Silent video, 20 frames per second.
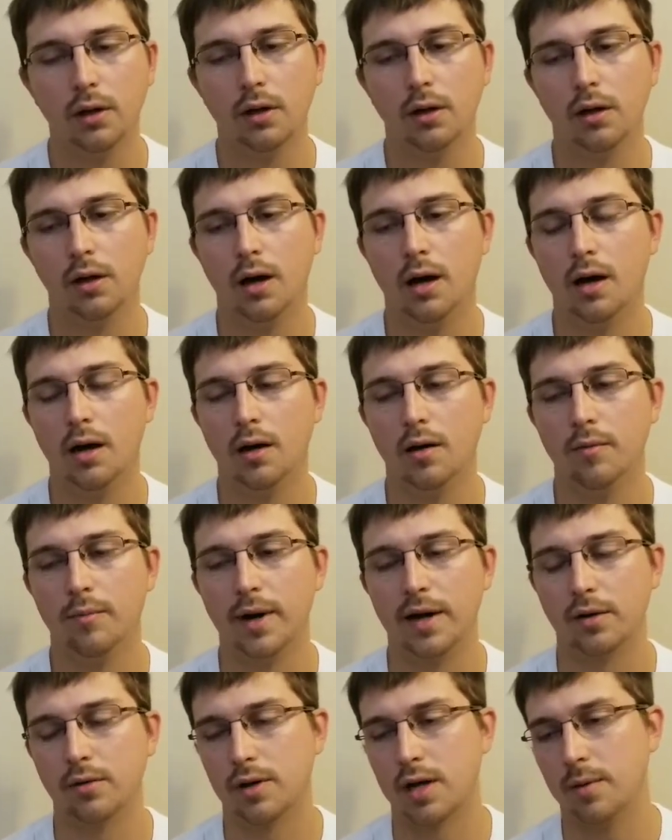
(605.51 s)

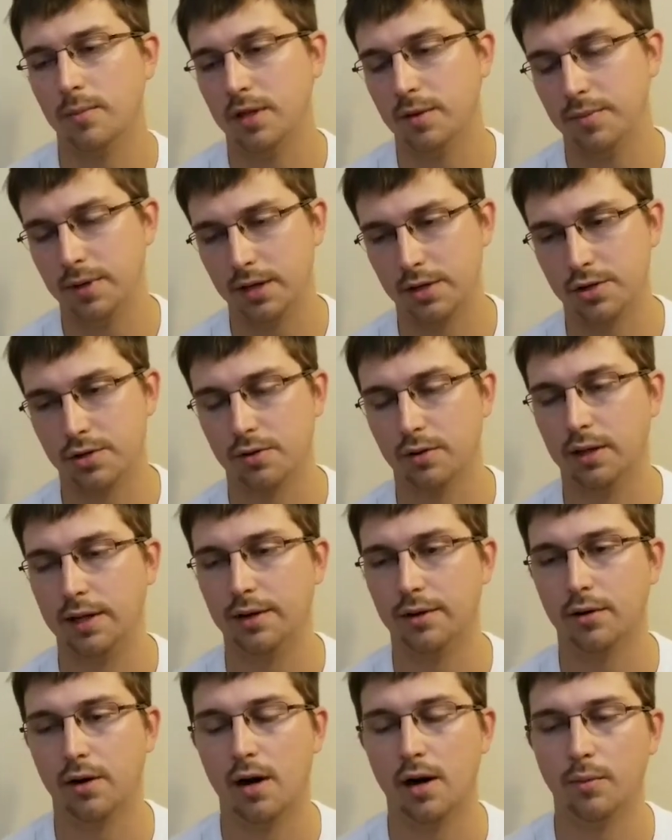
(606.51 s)
Michael came in the picture
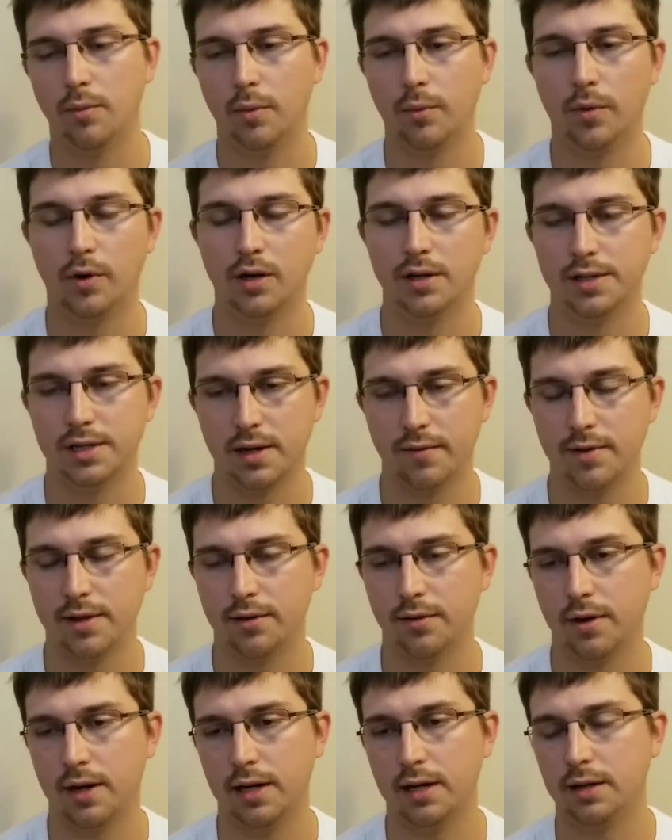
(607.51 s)
later on when we were in 7th
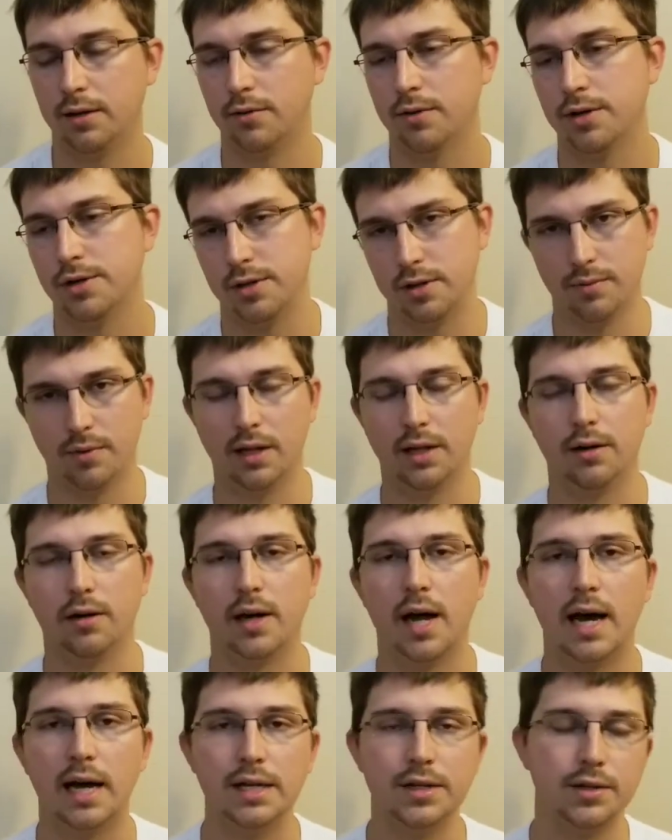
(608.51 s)
grade, and Christian later in
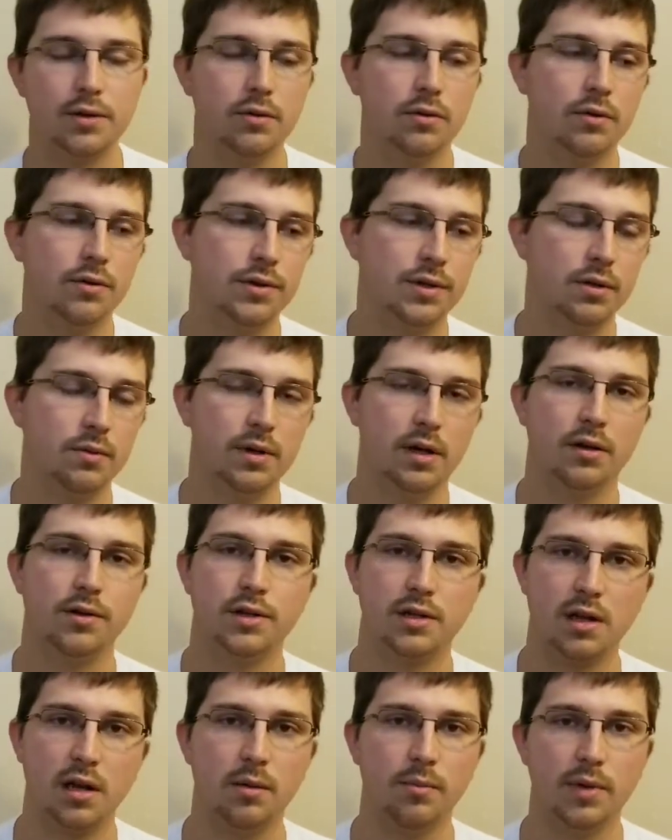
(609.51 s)
high school. So we all just
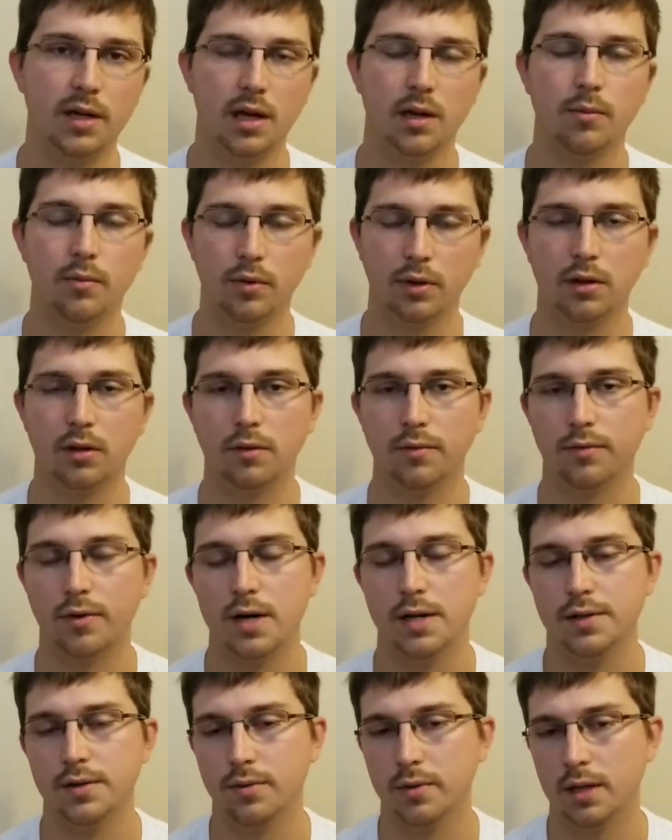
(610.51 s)
became really good
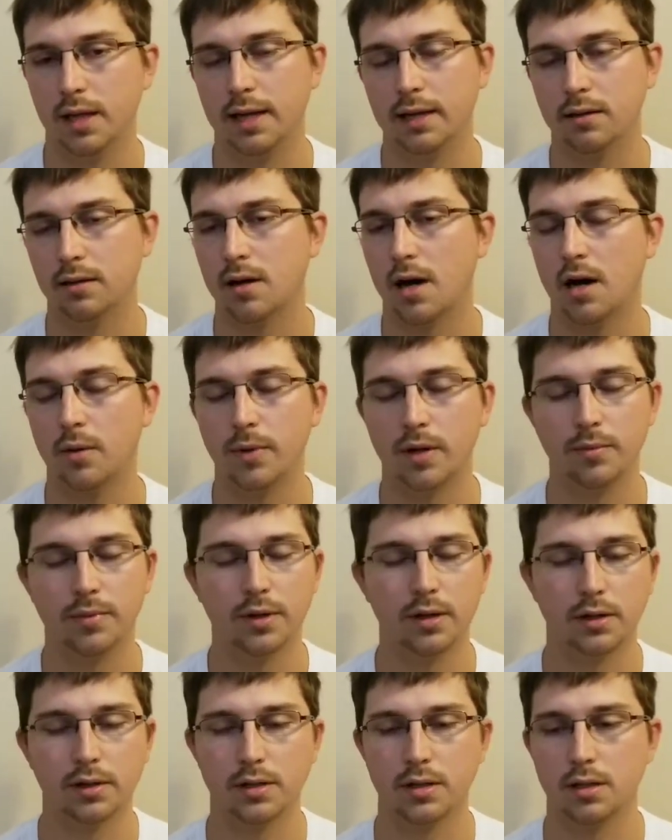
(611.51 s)
friends. We liked comic
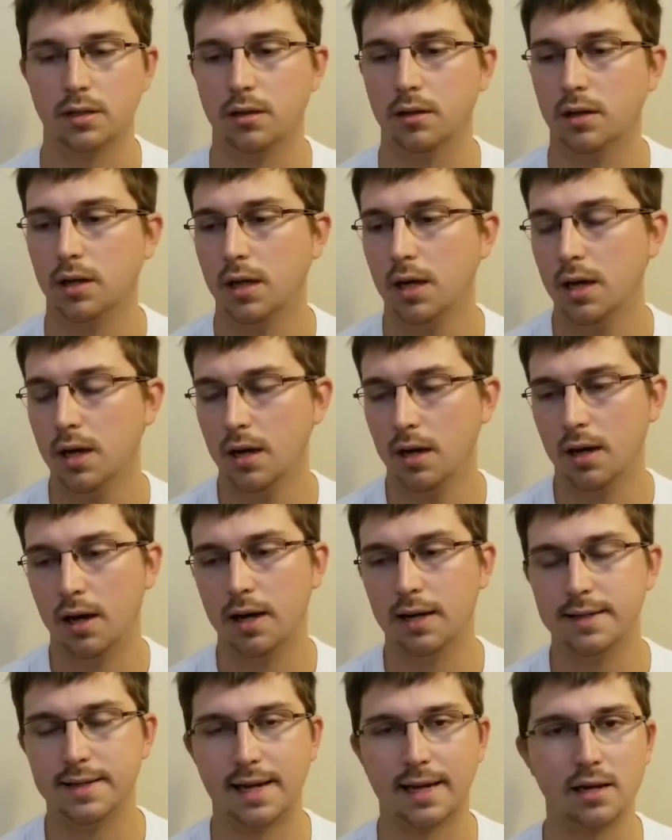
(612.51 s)
books and
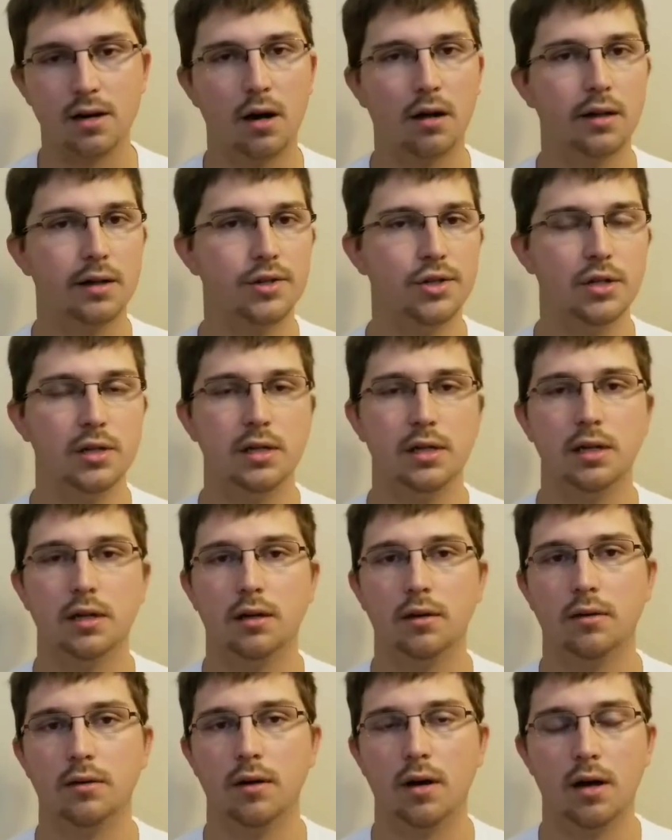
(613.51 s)
technology
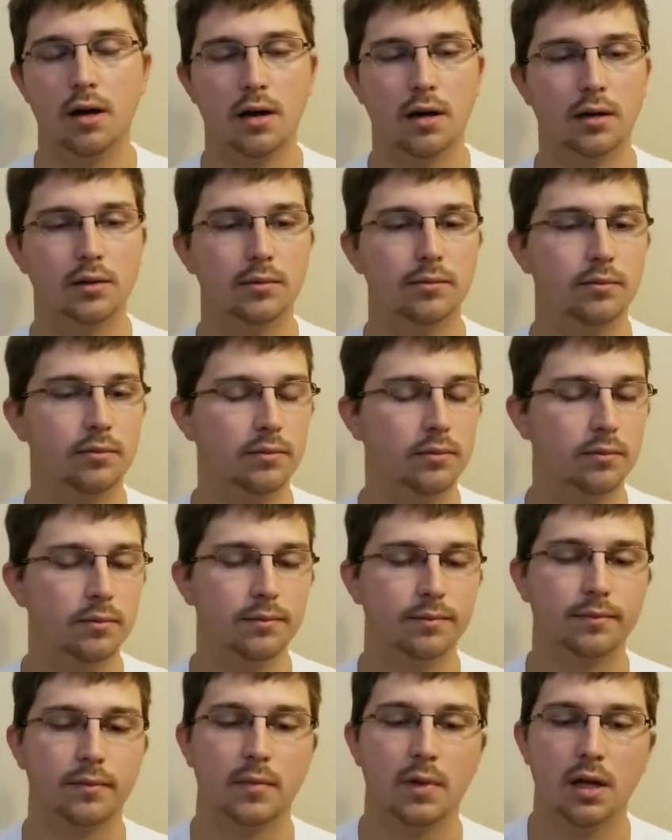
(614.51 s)
and
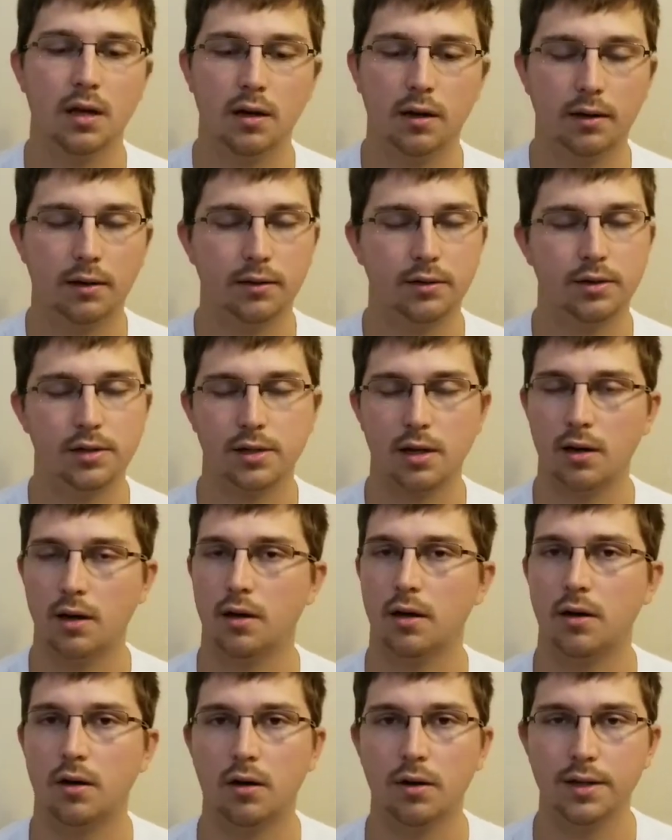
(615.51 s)
just
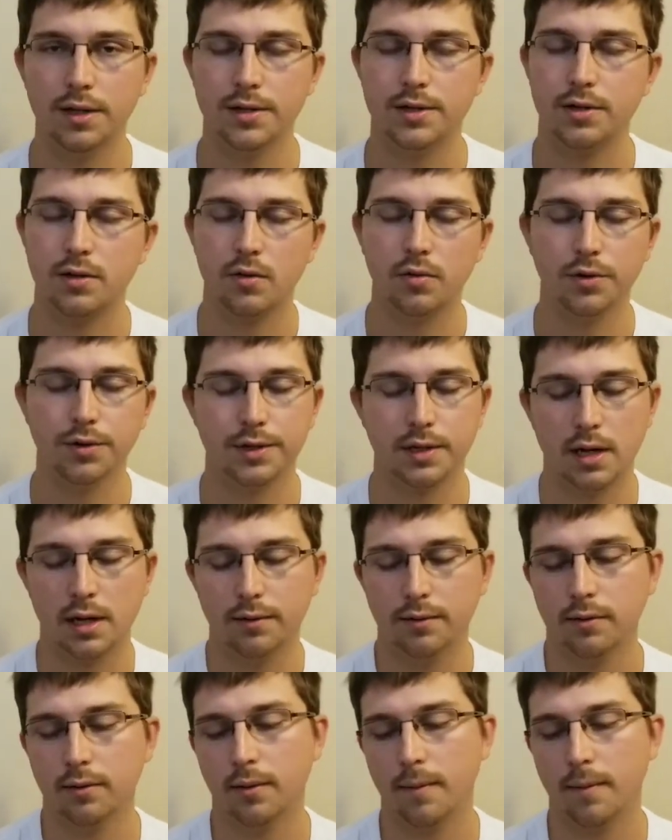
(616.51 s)
all this cool stuff.